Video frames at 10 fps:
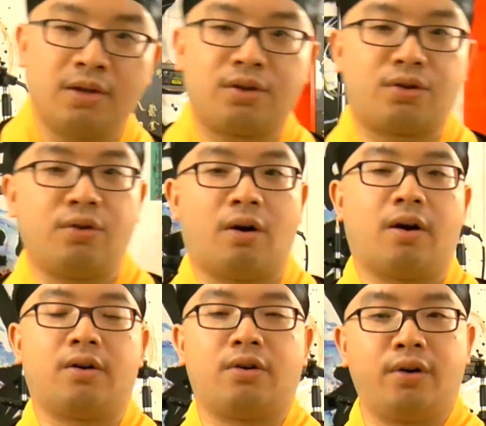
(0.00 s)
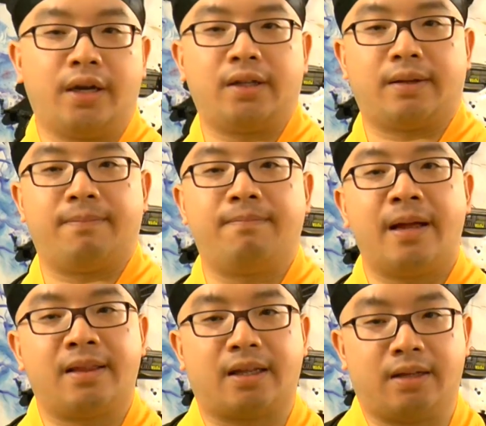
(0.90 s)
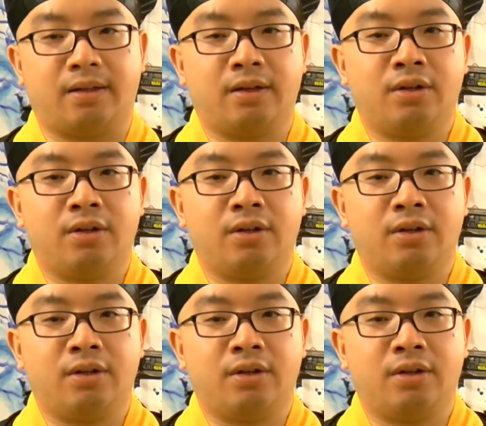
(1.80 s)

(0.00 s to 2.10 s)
You are learning the method